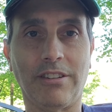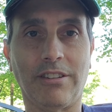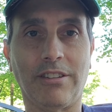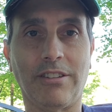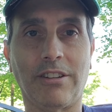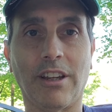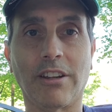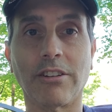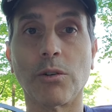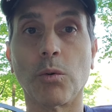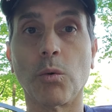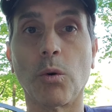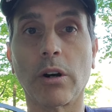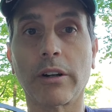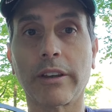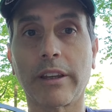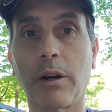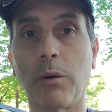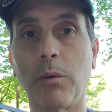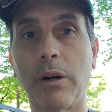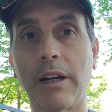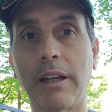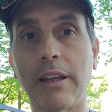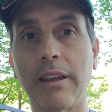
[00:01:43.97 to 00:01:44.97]
doesn't work
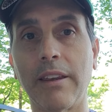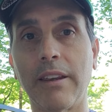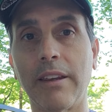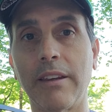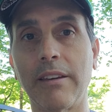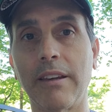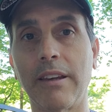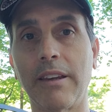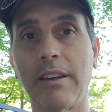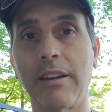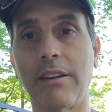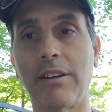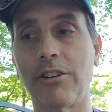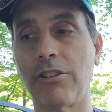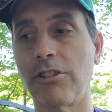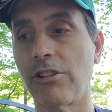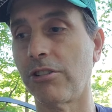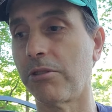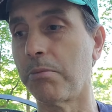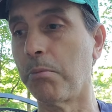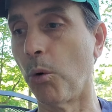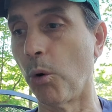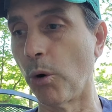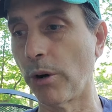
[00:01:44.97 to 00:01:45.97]
that way. There's
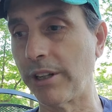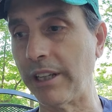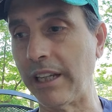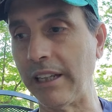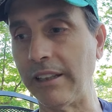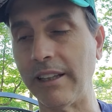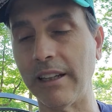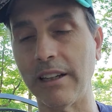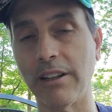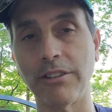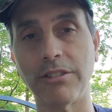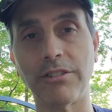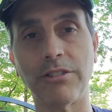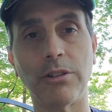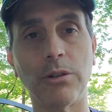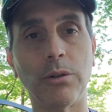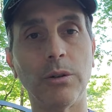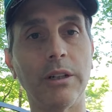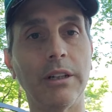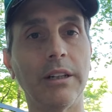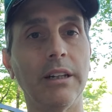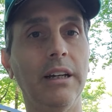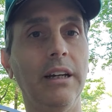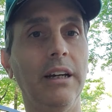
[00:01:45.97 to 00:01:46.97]
just more details to
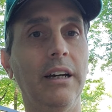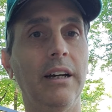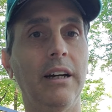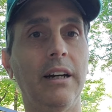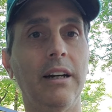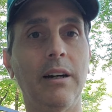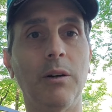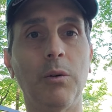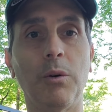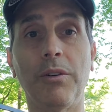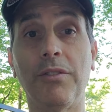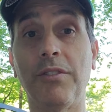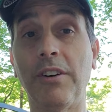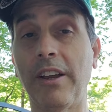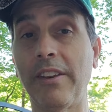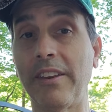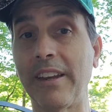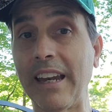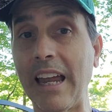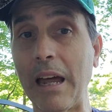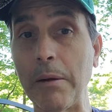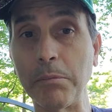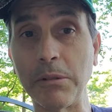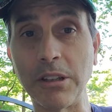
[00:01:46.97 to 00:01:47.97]
it. We find
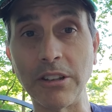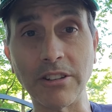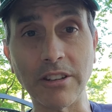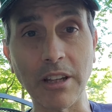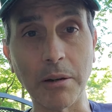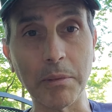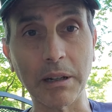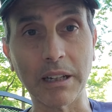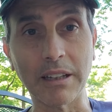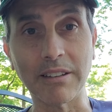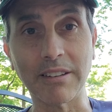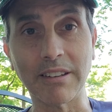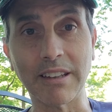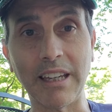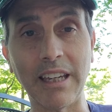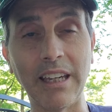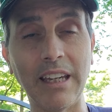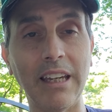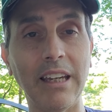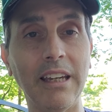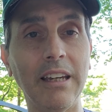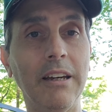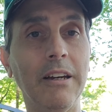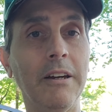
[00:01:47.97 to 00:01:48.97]
that empty stomach is
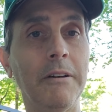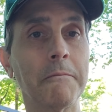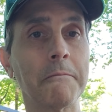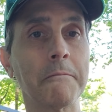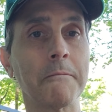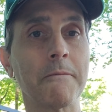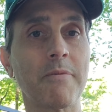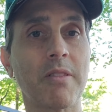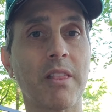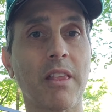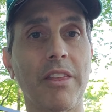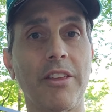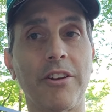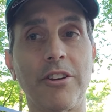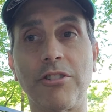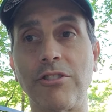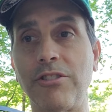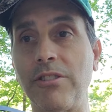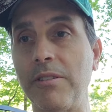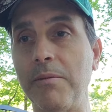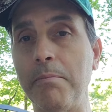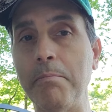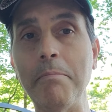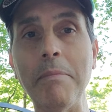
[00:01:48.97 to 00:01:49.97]
key. There's
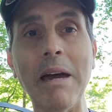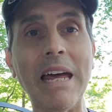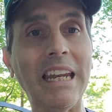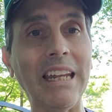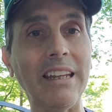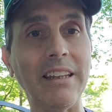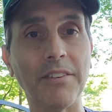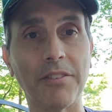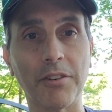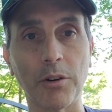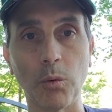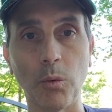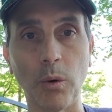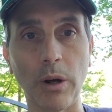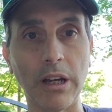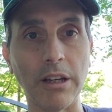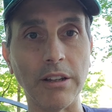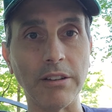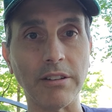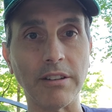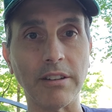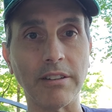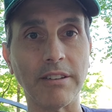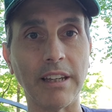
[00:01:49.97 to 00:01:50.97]
many different
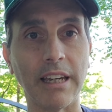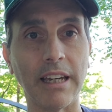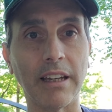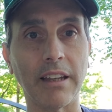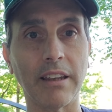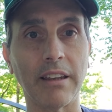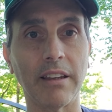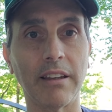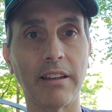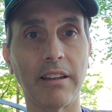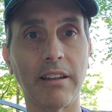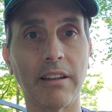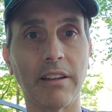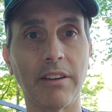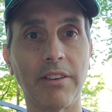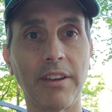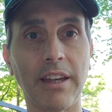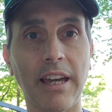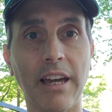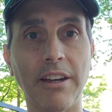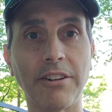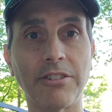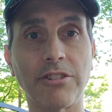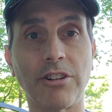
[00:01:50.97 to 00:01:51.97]
ways to take
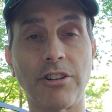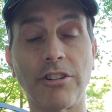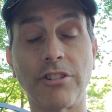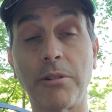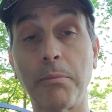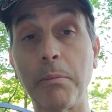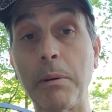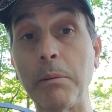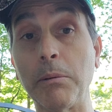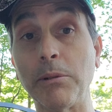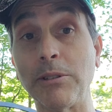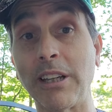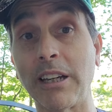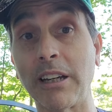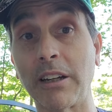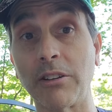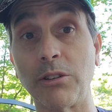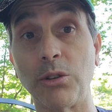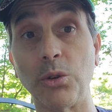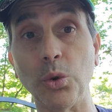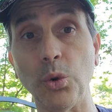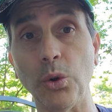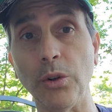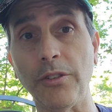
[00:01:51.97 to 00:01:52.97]
the ester. Some people take a
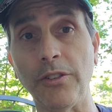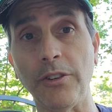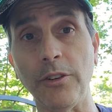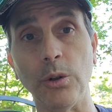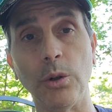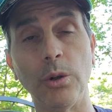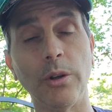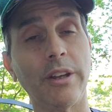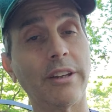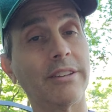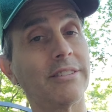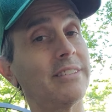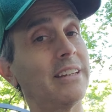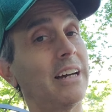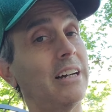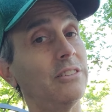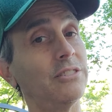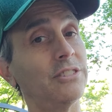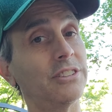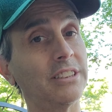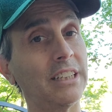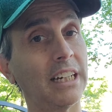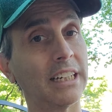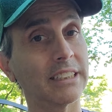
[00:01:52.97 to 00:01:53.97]
dual fuel that
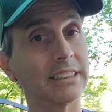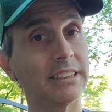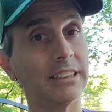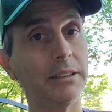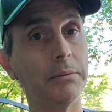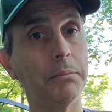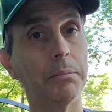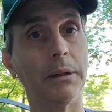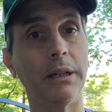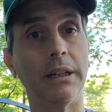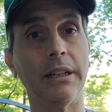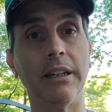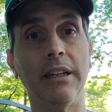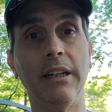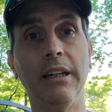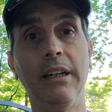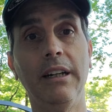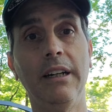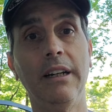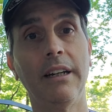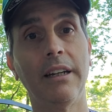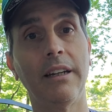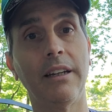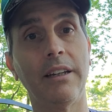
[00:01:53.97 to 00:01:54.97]
sounds sexy, but
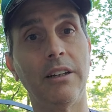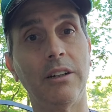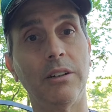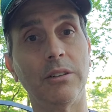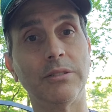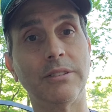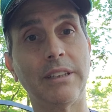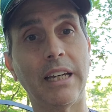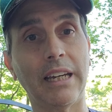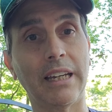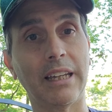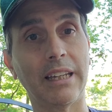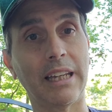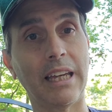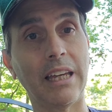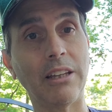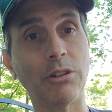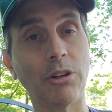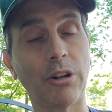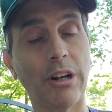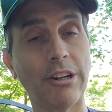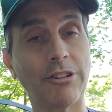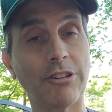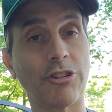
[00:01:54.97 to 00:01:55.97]
taking
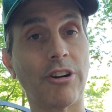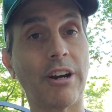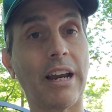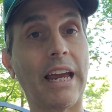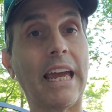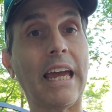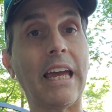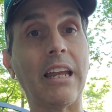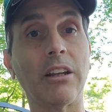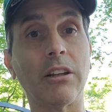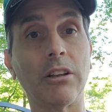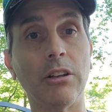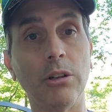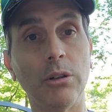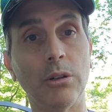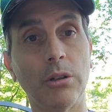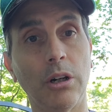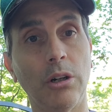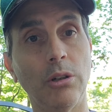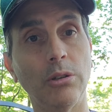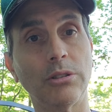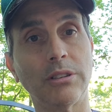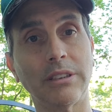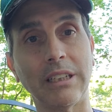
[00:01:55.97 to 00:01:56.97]
ketone ester and
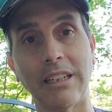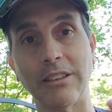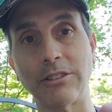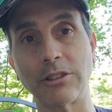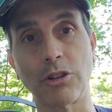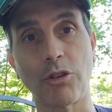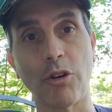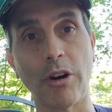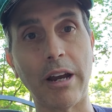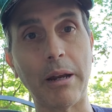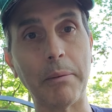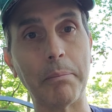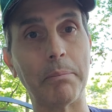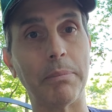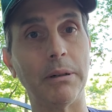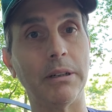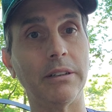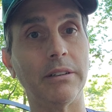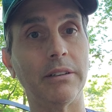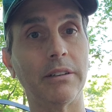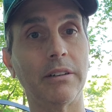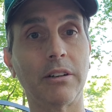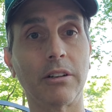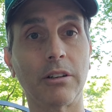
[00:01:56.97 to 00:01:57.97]
glucose sounds great,
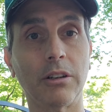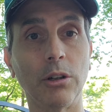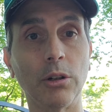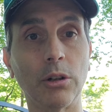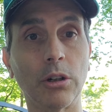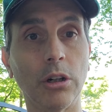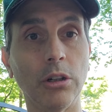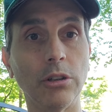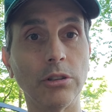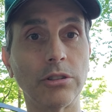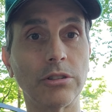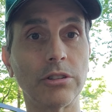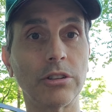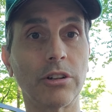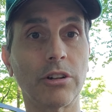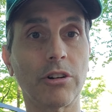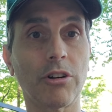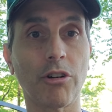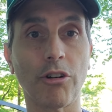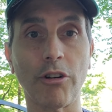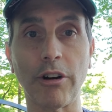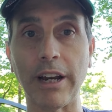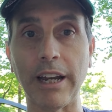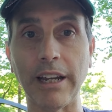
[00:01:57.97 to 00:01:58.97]
but glucose
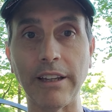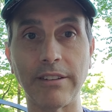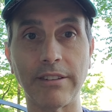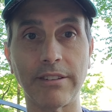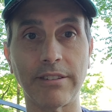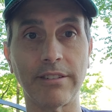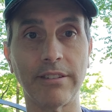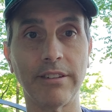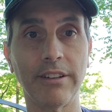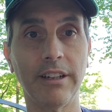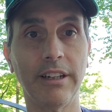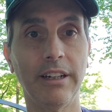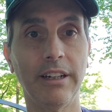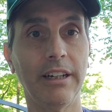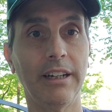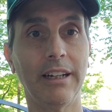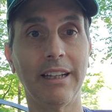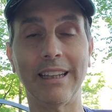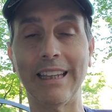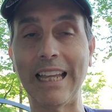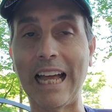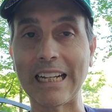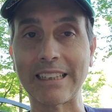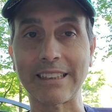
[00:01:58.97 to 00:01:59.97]
creates
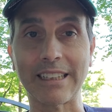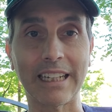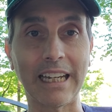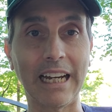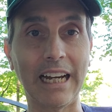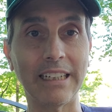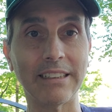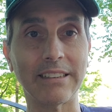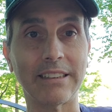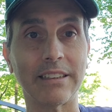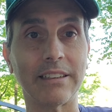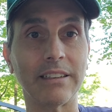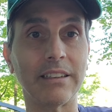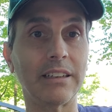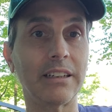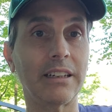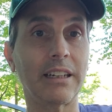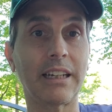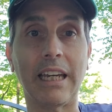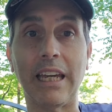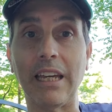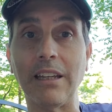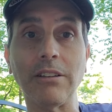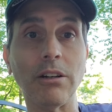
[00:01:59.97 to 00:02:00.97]
lactic acid.
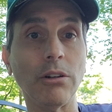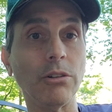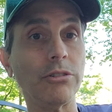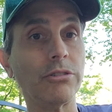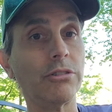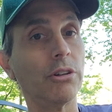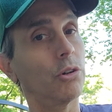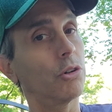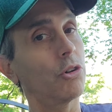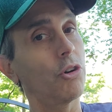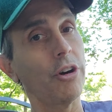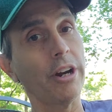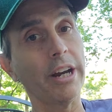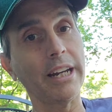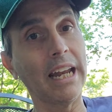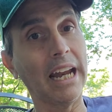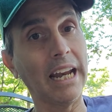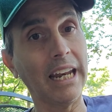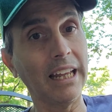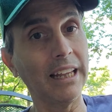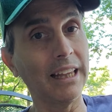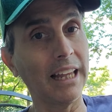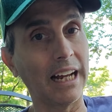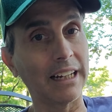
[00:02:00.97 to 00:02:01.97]
Ketones don't create
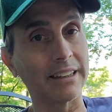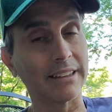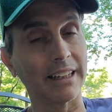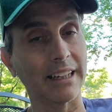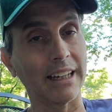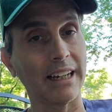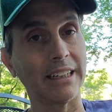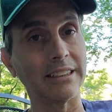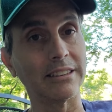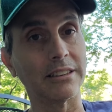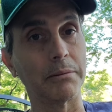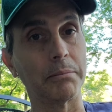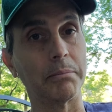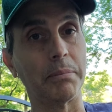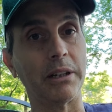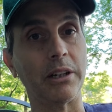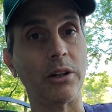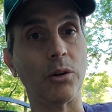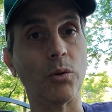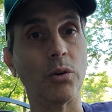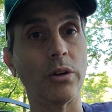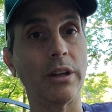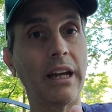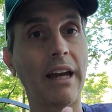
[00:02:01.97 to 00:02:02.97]
any lactic acid, but
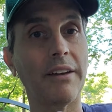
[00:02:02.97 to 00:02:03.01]
you really